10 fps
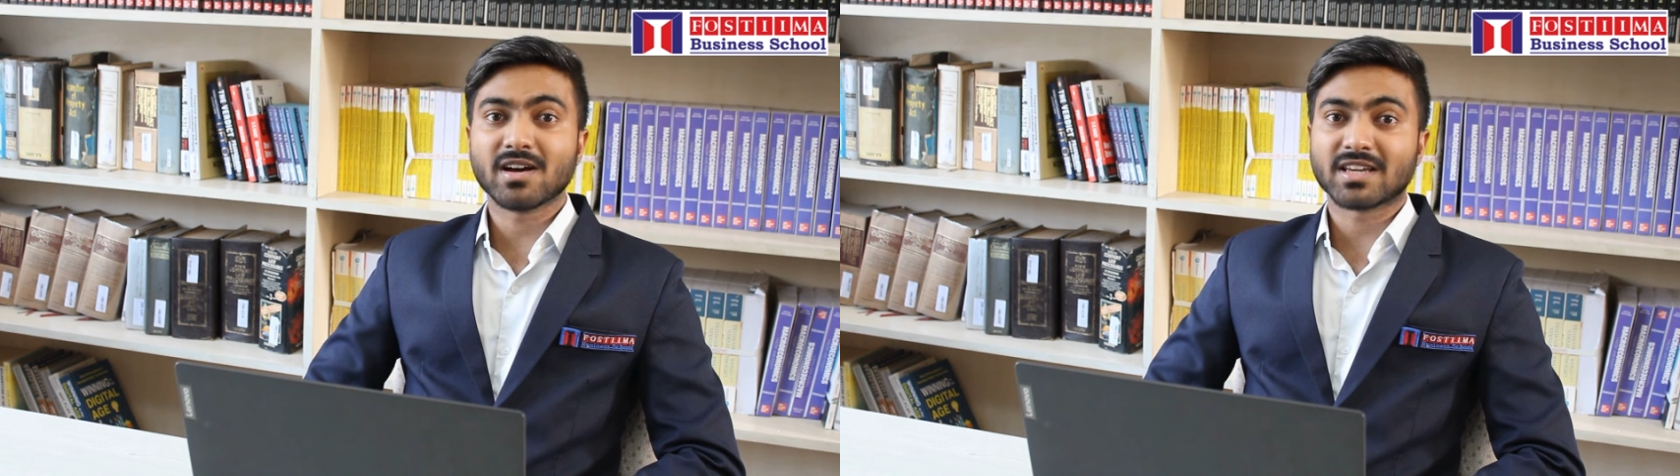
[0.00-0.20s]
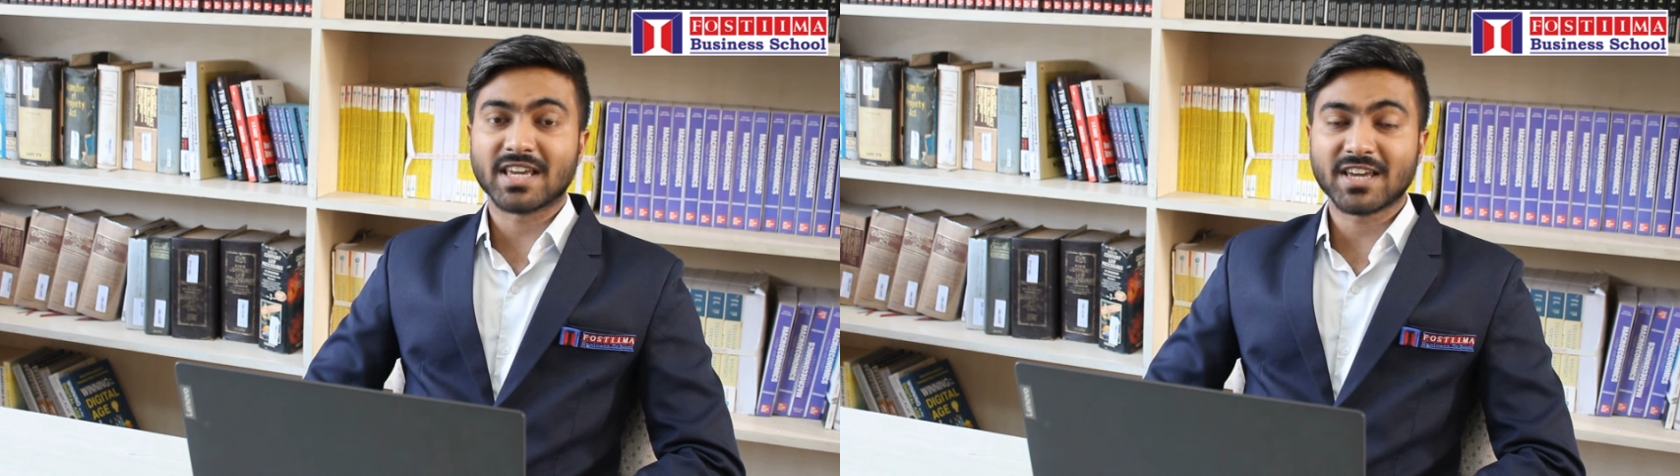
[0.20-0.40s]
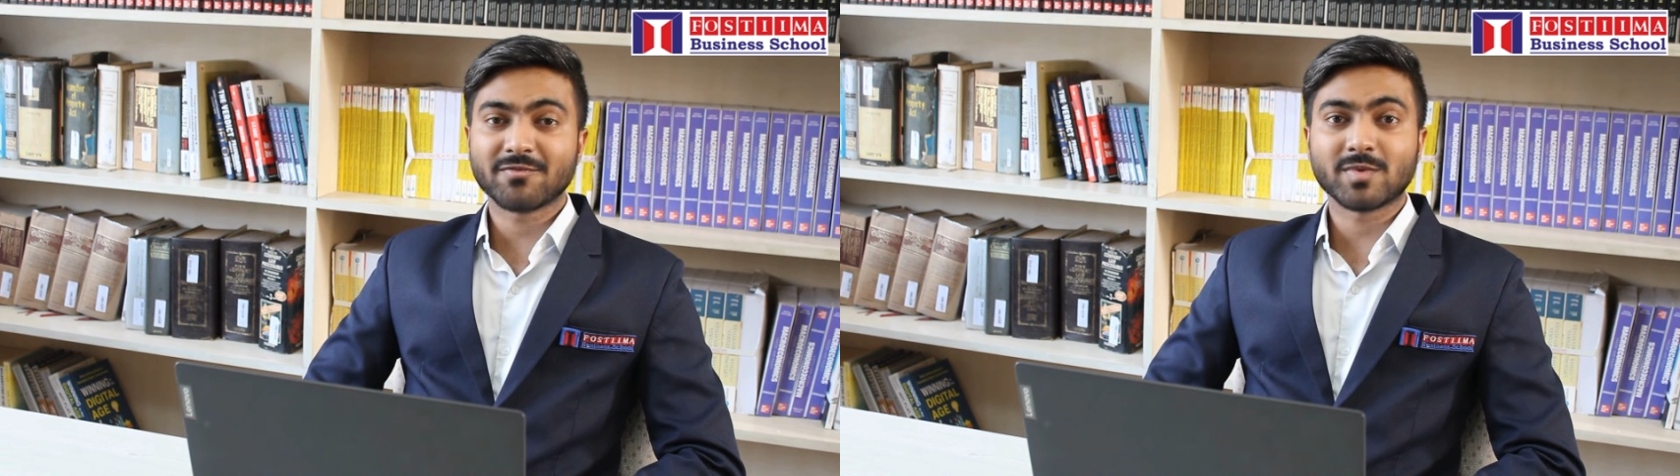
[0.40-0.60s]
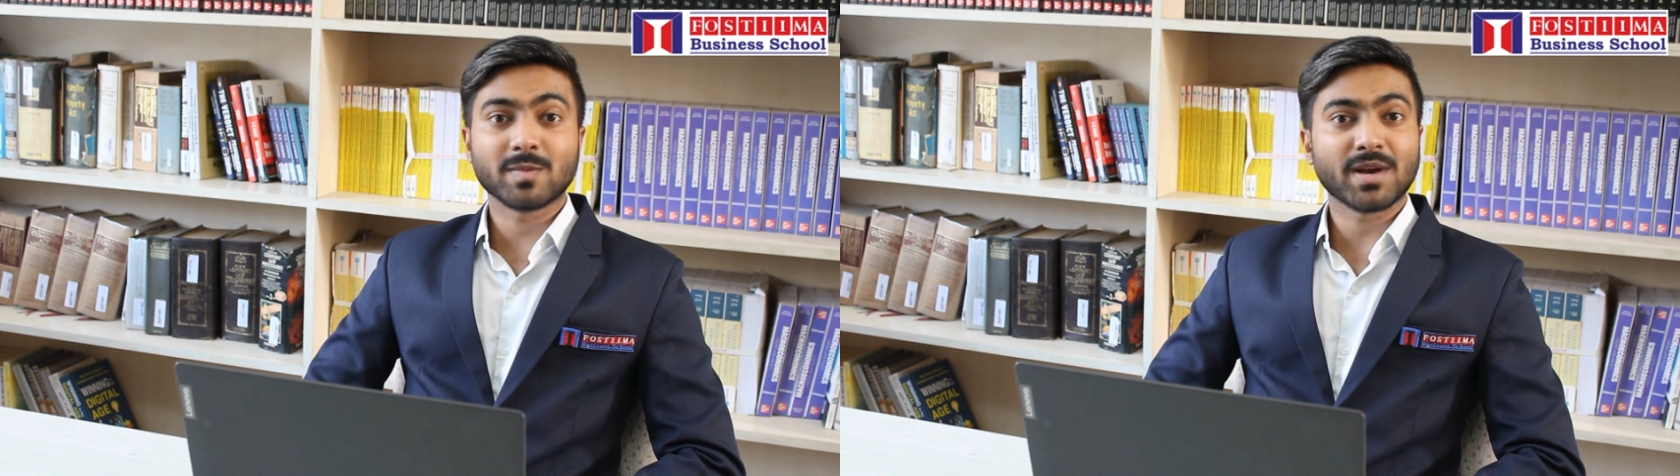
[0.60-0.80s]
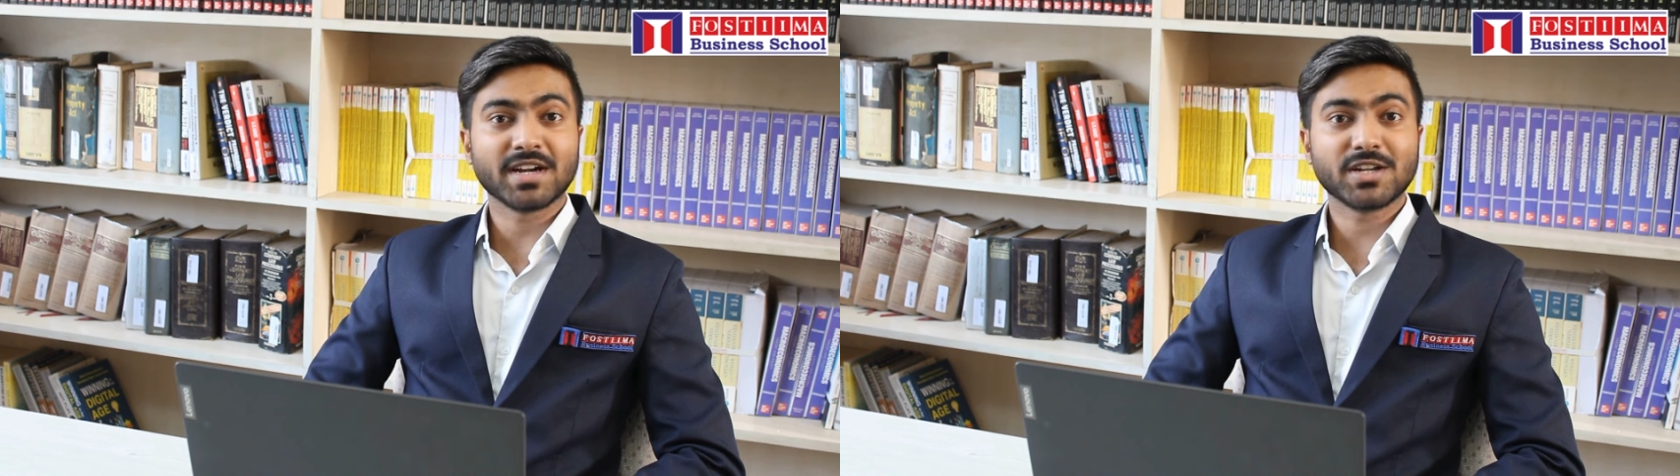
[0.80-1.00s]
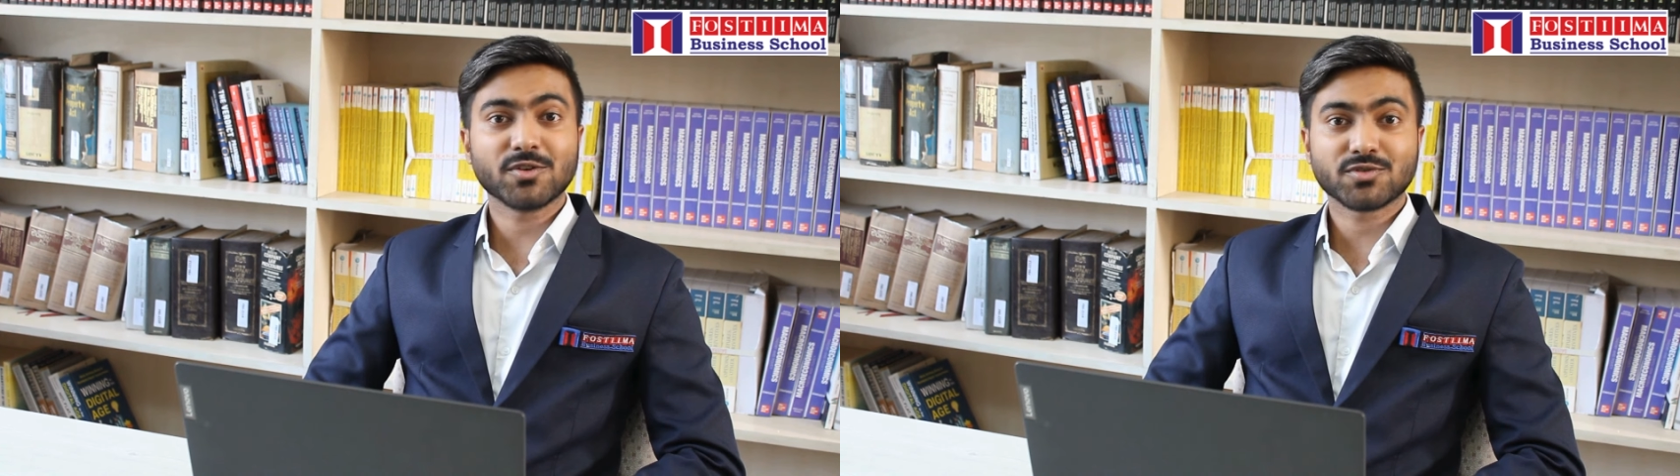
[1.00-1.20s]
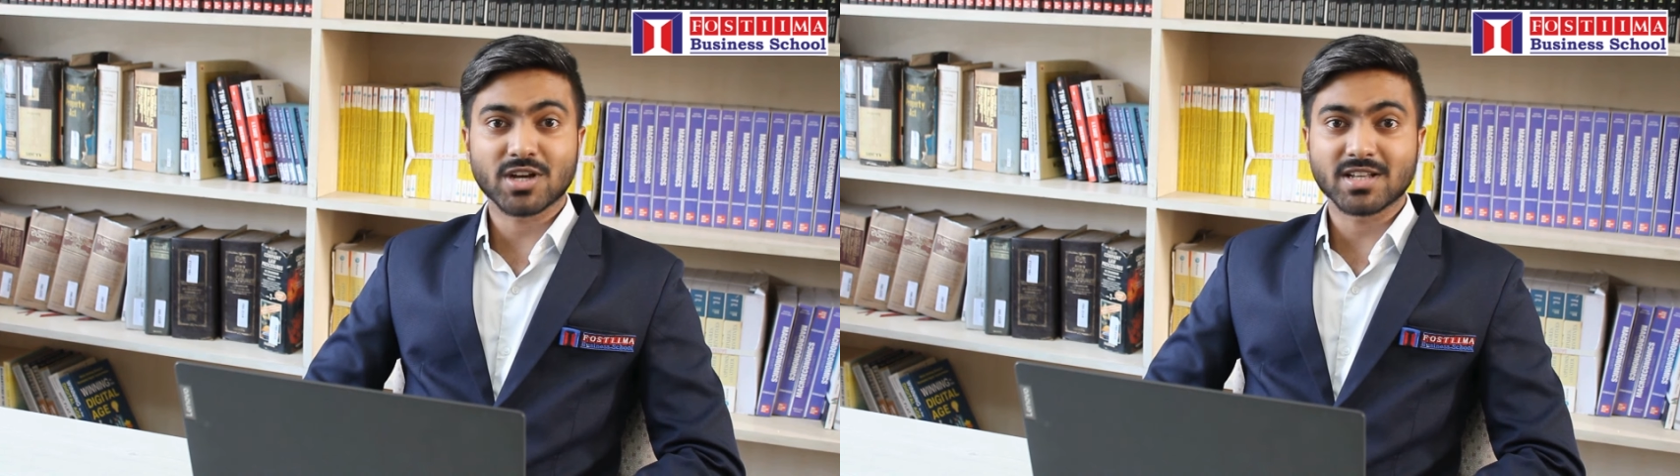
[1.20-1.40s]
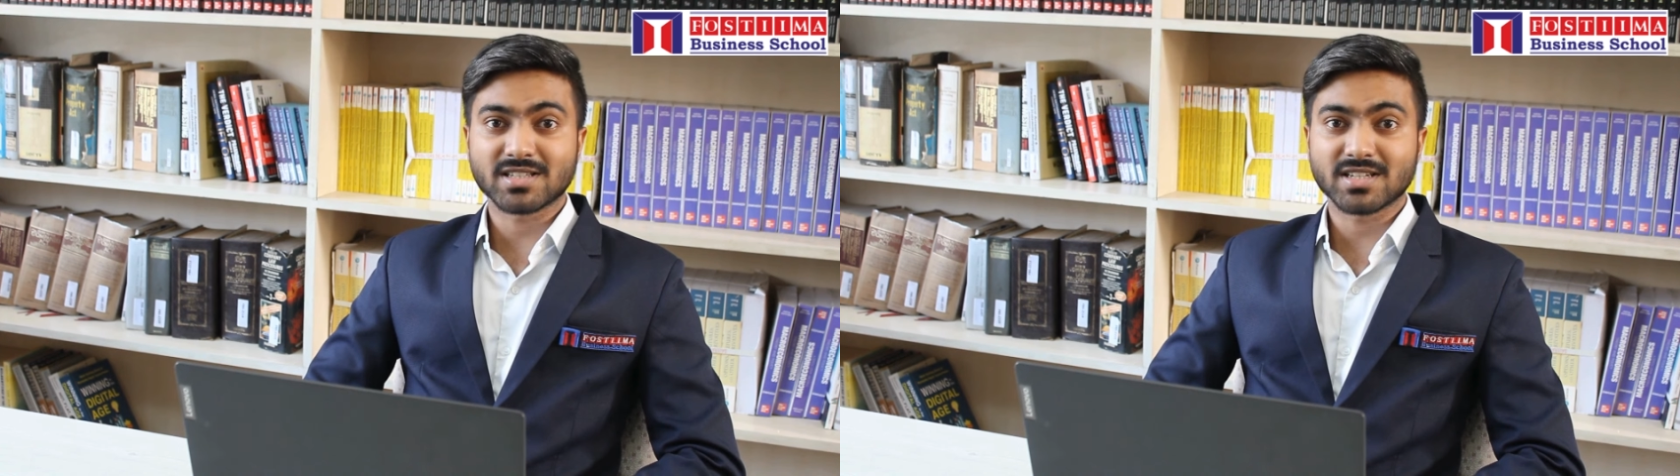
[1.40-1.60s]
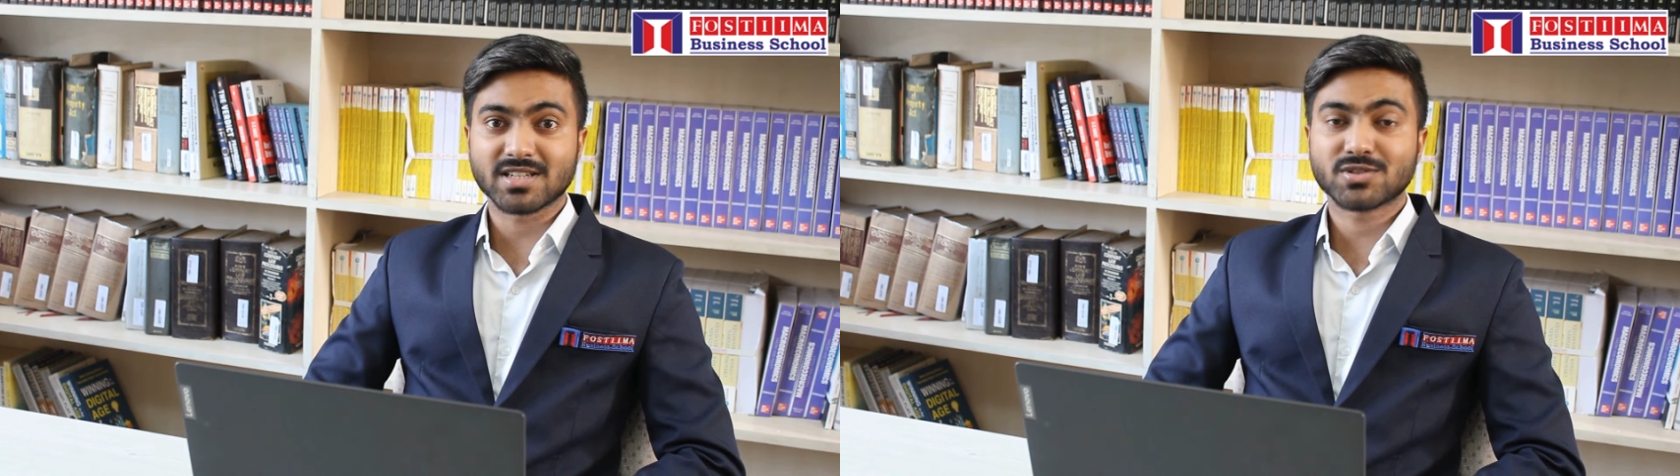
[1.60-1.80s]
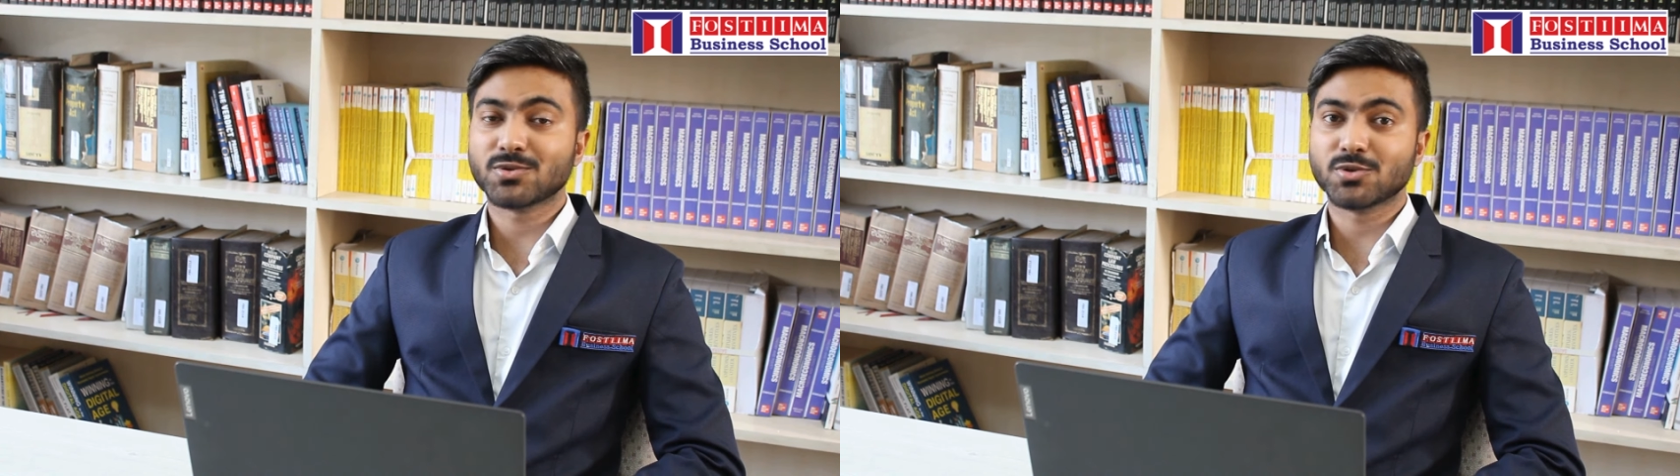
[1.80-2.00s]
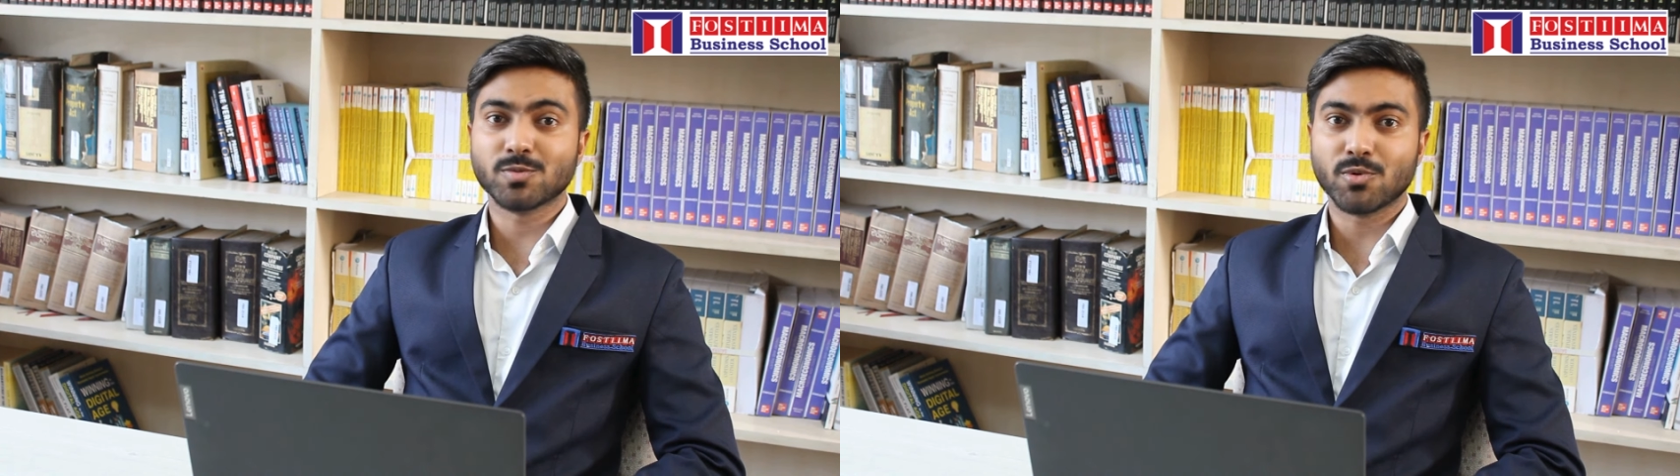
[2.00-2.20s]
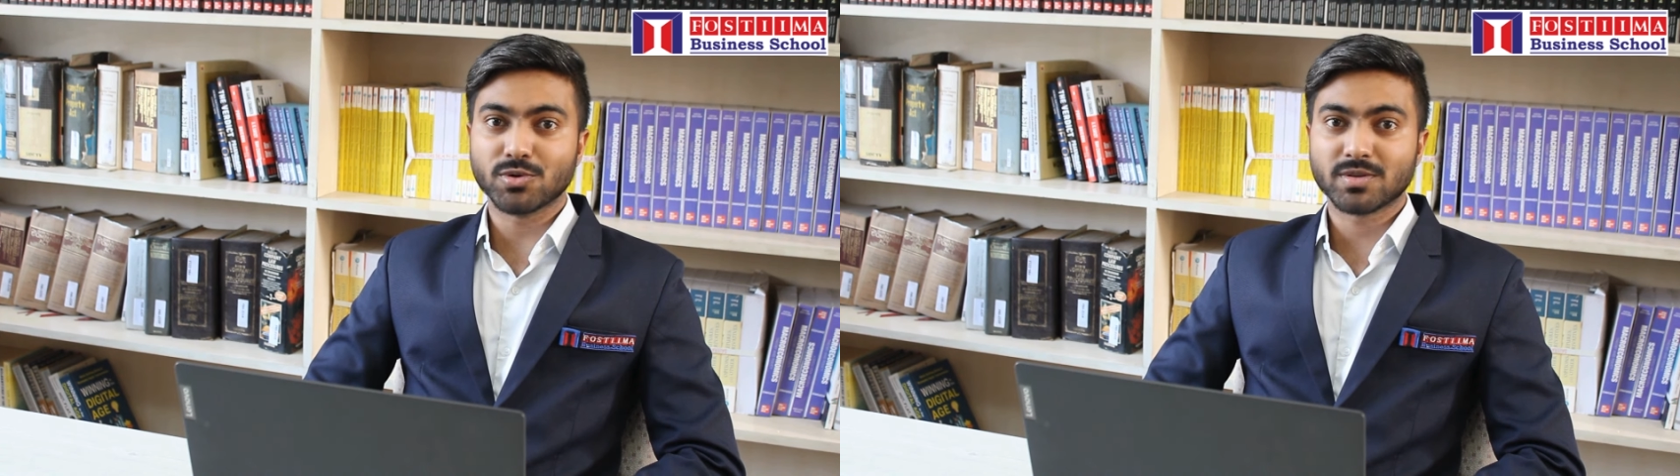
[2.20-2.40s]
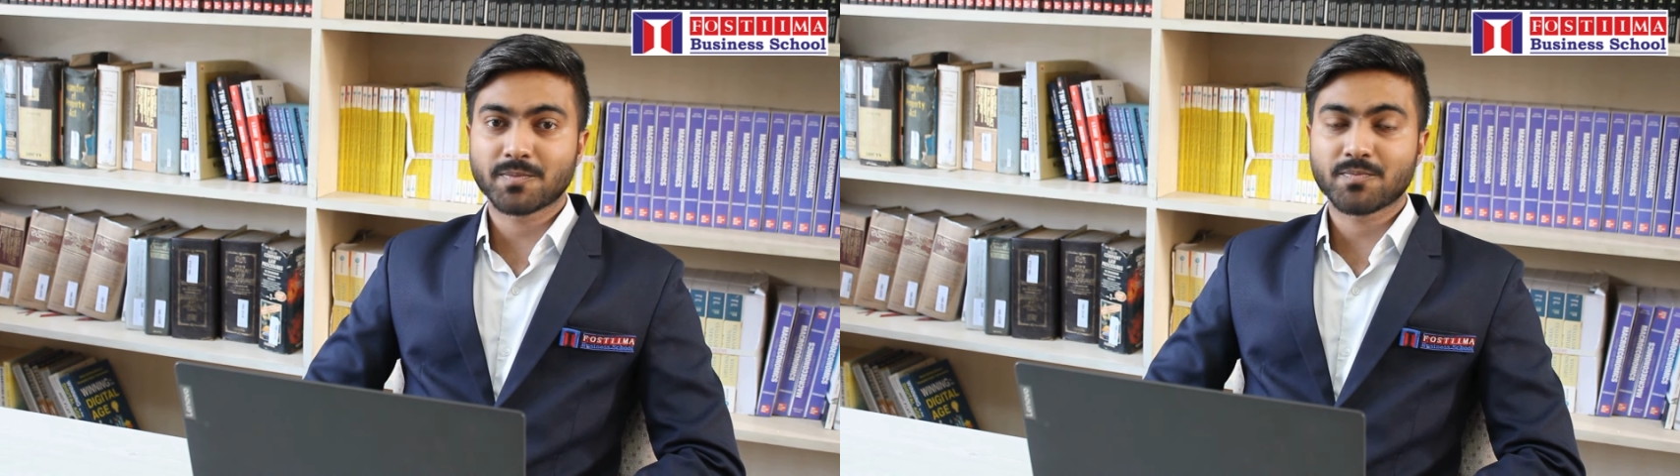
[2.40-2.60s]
uh, gave me plenty of chances to do both.